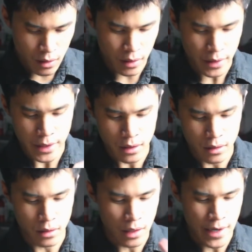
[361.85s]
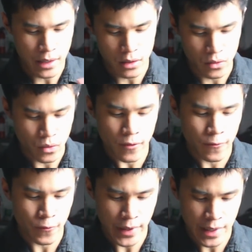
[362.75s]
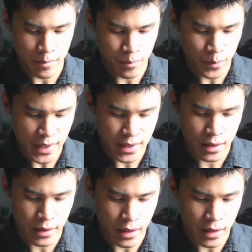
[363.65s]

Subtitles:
The inner liner or frame basically